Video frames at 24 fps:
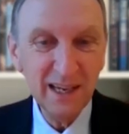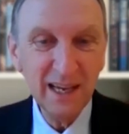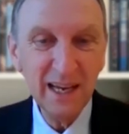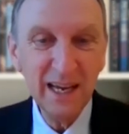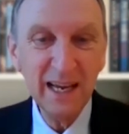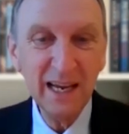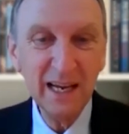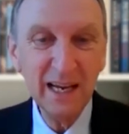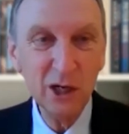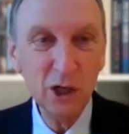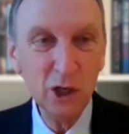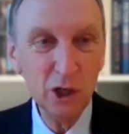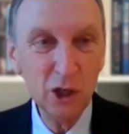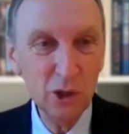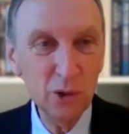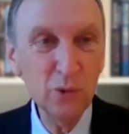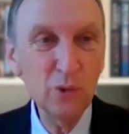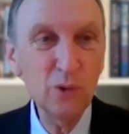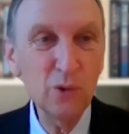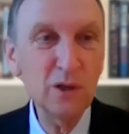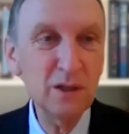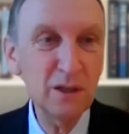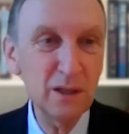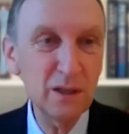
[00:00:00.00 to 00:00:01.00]

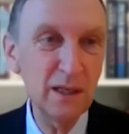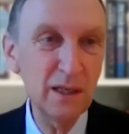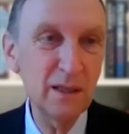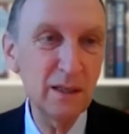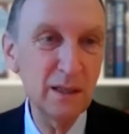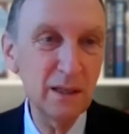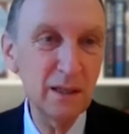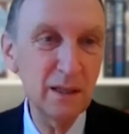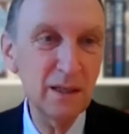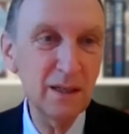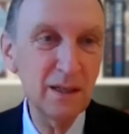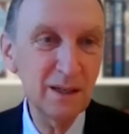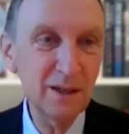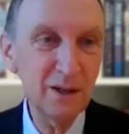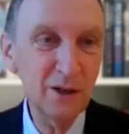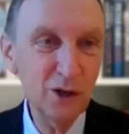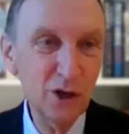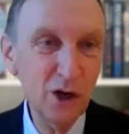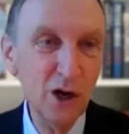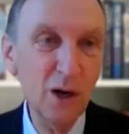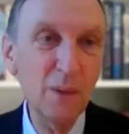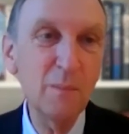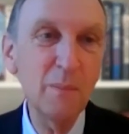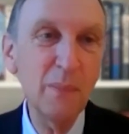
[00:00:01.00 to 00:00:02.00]
included in the
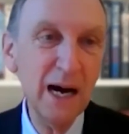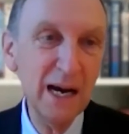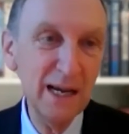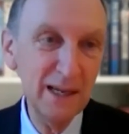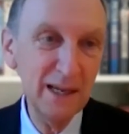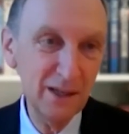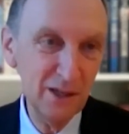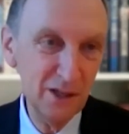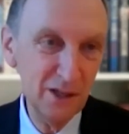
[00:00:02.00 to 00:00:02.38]
combined